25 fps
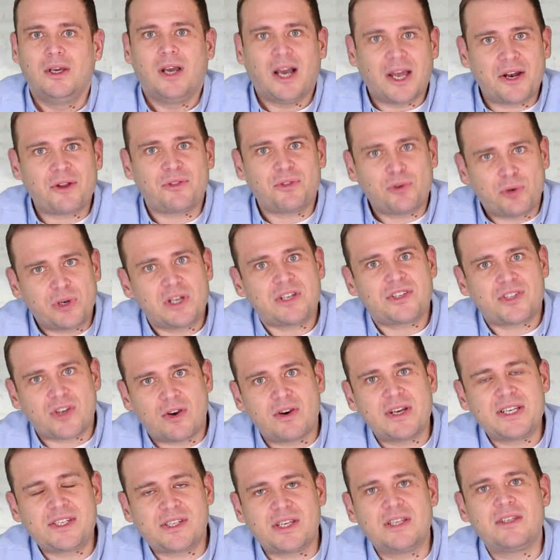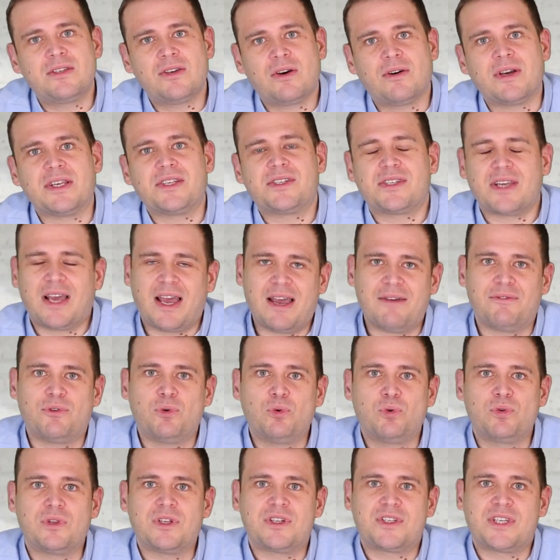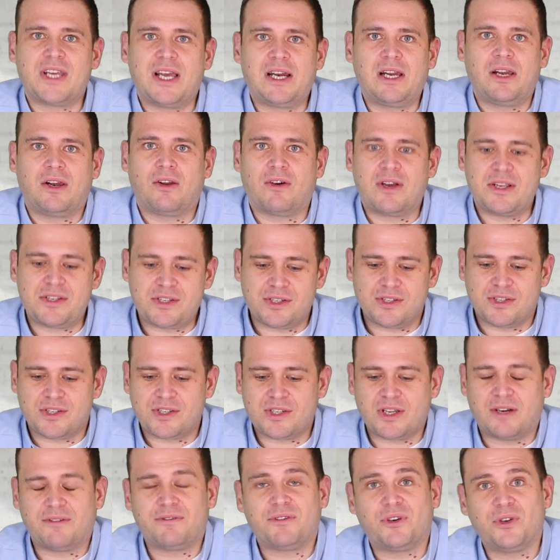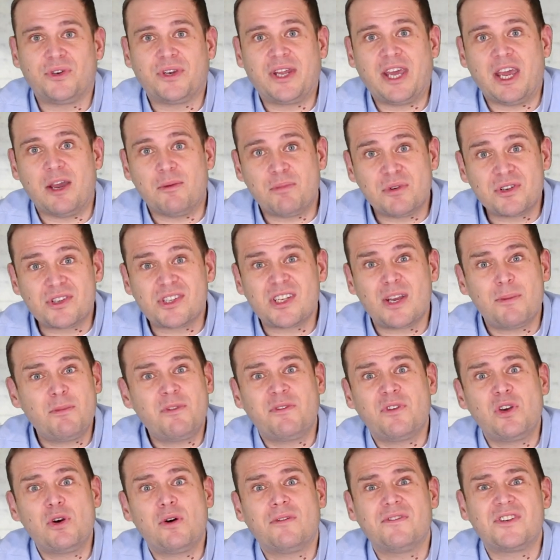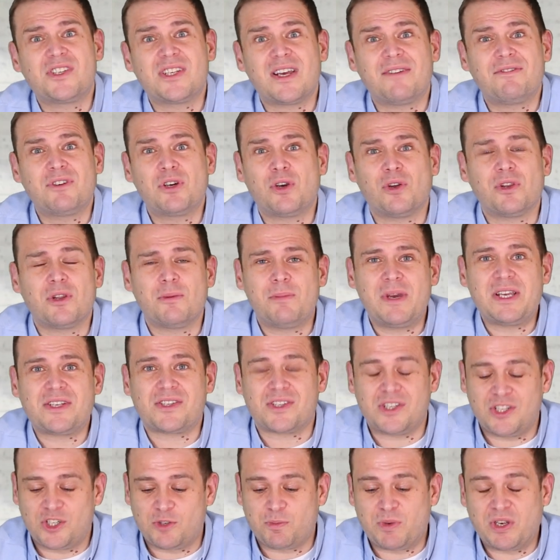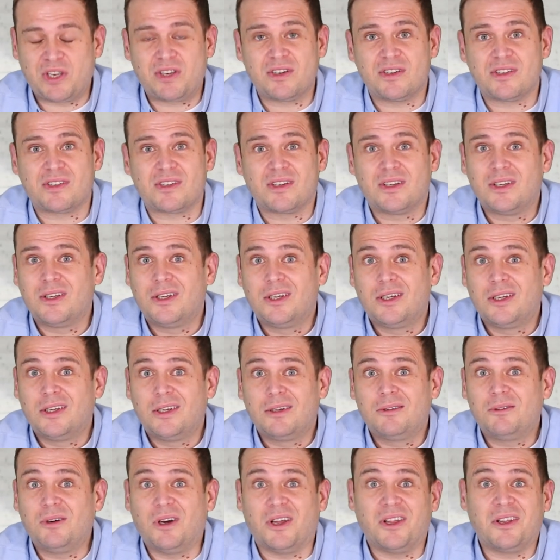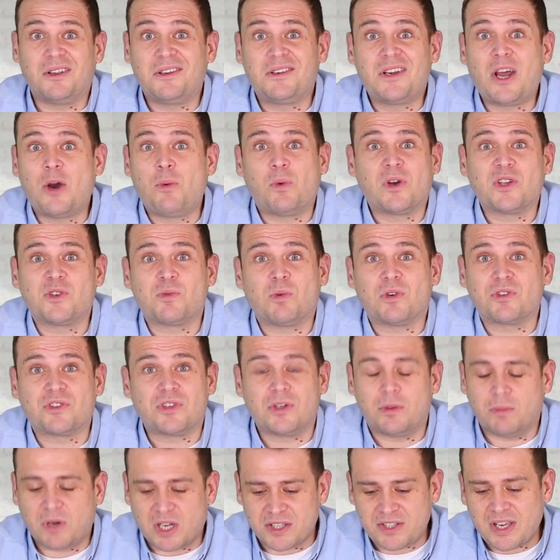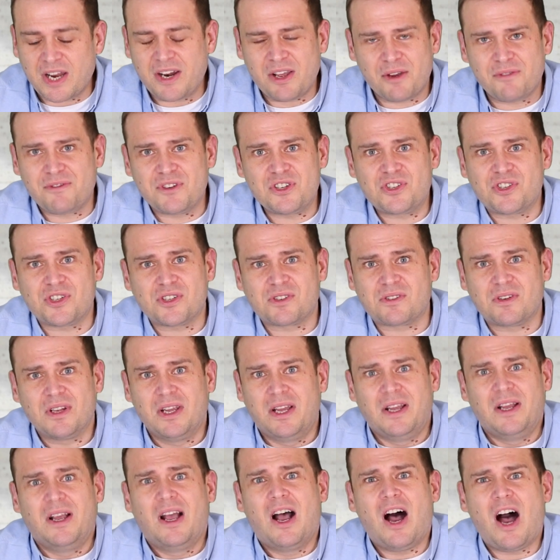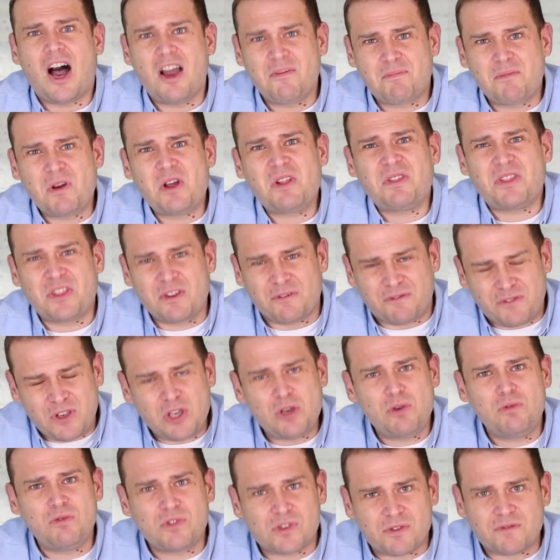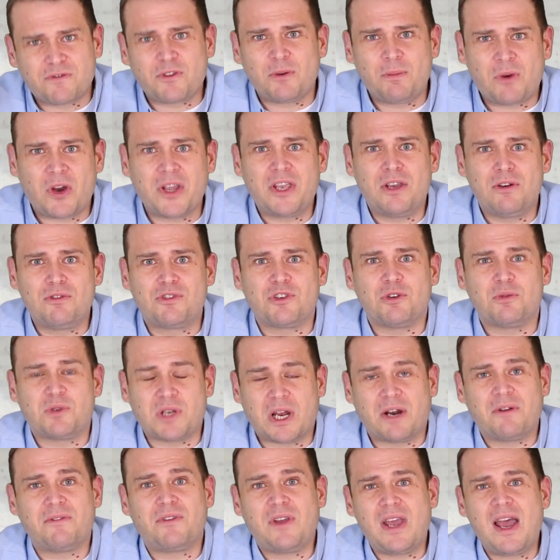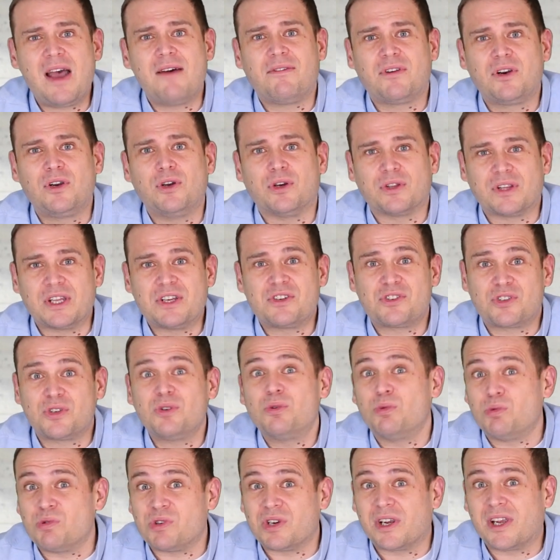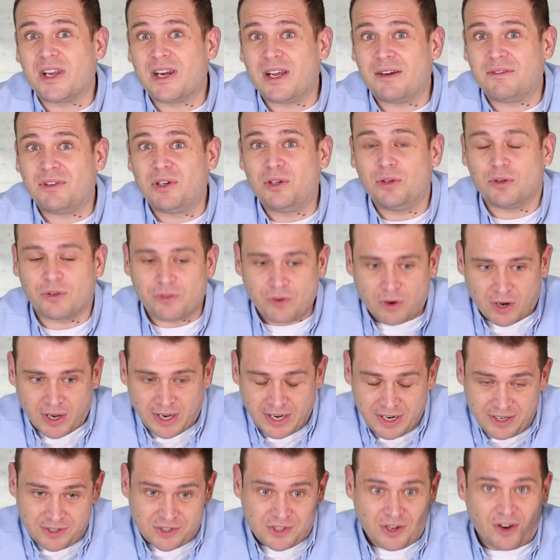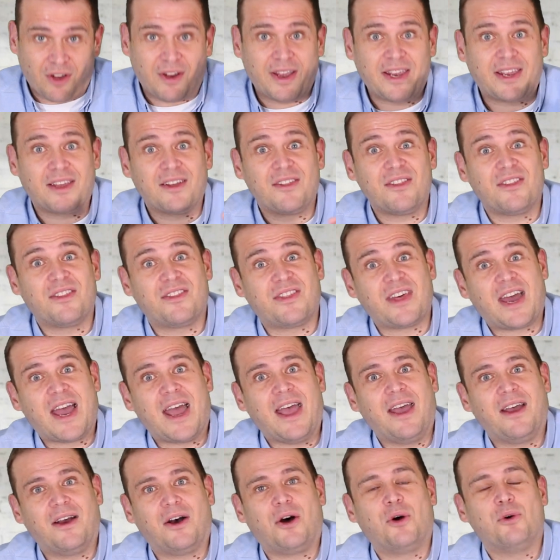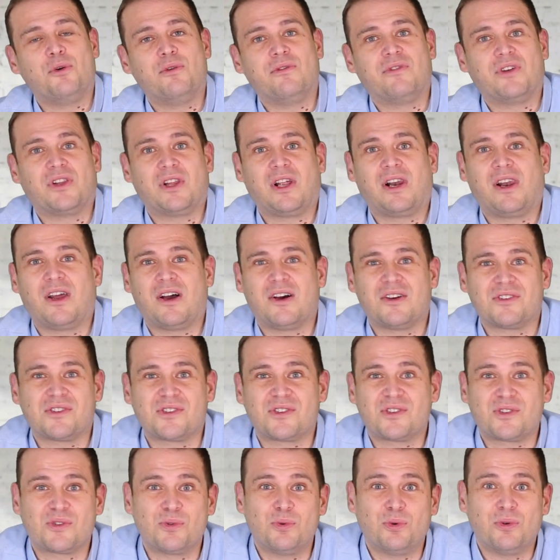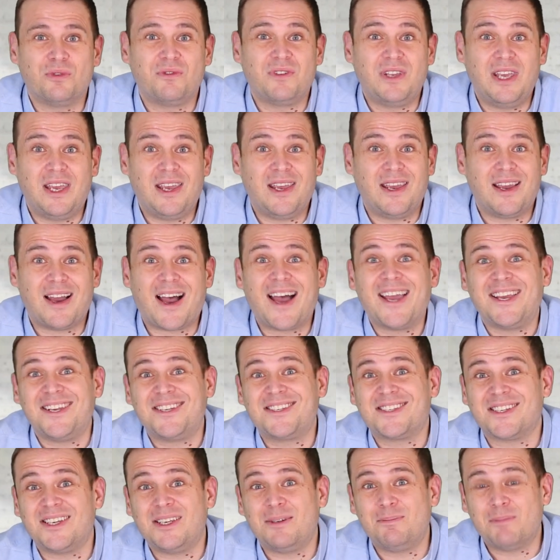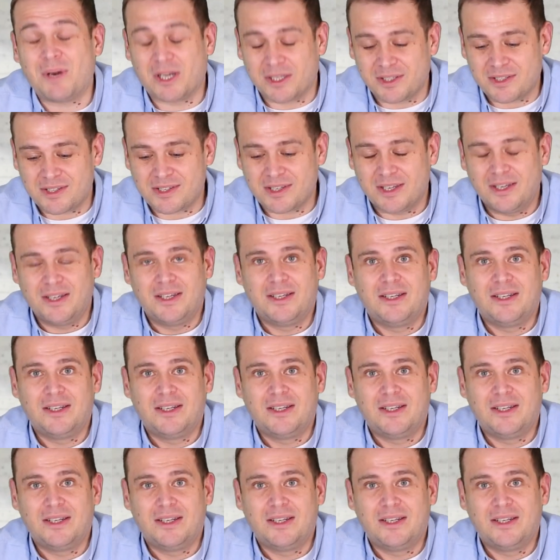and I thought it ties in nice to have all the telly license stuff on there, but some of you obviously haven't got the message because, well, no one's watching them. I don't know if it's just, the views for my YouTube channel, if you have a look, there's tools you can have a look, right? It's like that over the last sort of year, 18 months.